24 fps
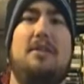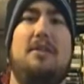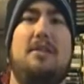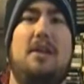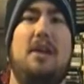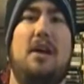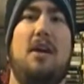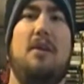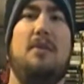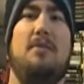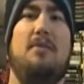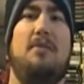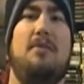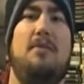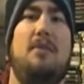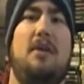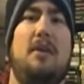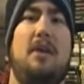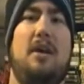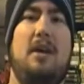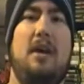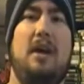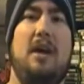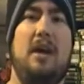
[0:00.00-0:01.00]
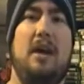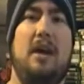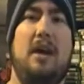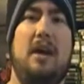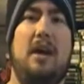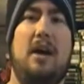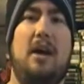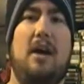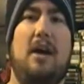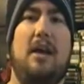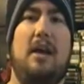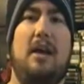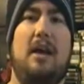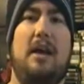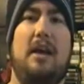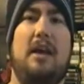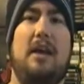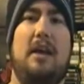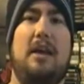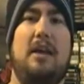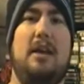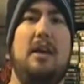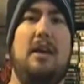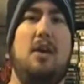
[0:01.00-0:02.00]
stuff
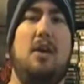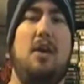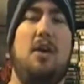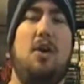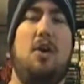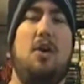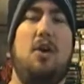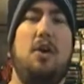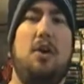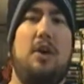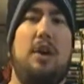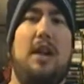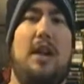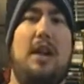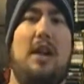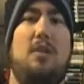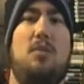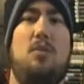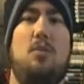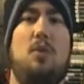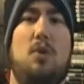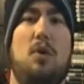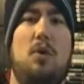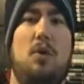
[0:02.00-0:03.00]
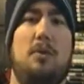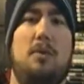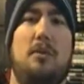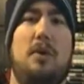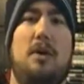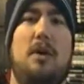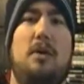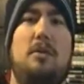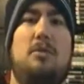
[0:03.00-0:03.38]
in Hurricane Wilma.